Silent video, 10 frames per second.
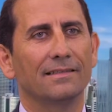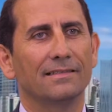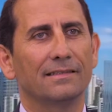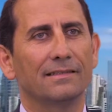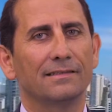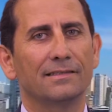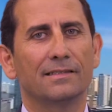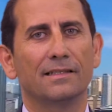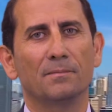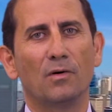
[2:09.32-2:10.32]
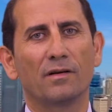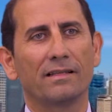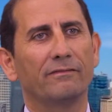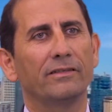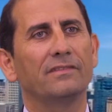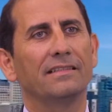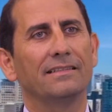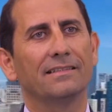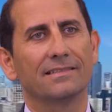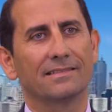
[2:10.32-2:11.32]
since more than 15
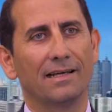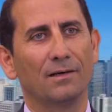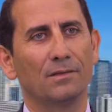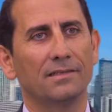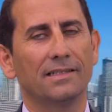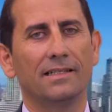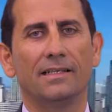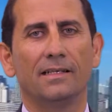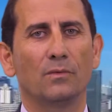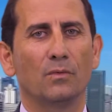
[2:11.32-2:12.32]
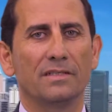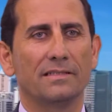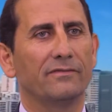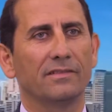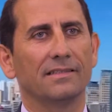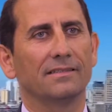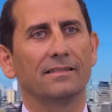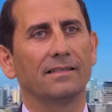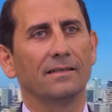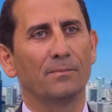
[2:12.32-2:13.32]
years now, with different
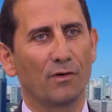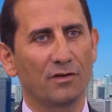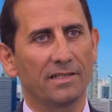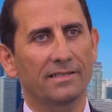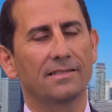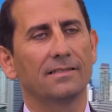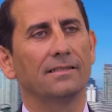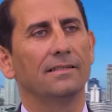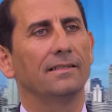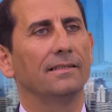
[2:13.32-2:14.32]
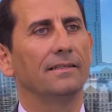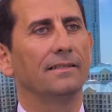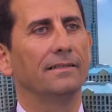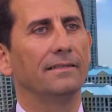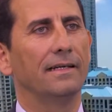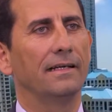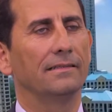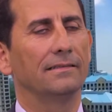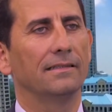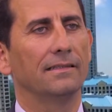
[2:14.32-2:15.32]
projects
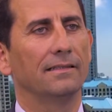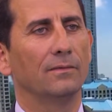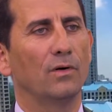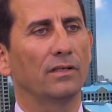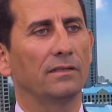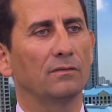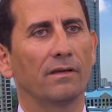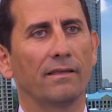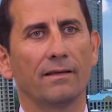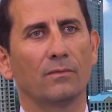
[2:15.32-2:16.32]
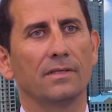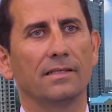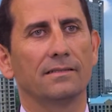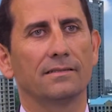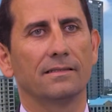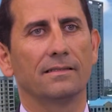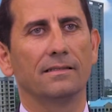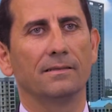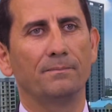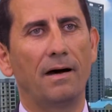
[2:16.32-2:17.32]
and working together with
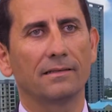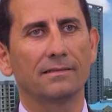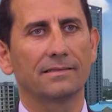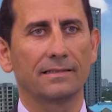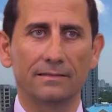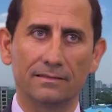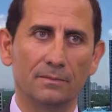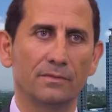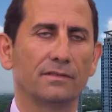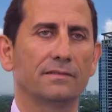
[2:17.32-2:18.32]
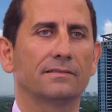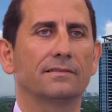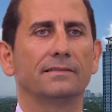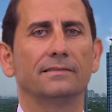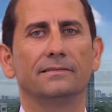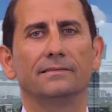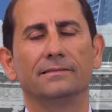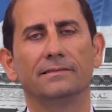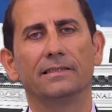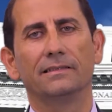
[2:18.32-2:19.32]
partners and distributors
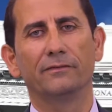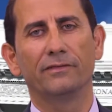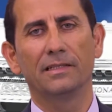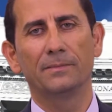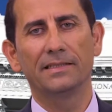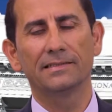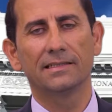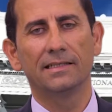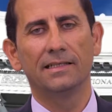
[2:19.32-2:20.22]
in the Philippines.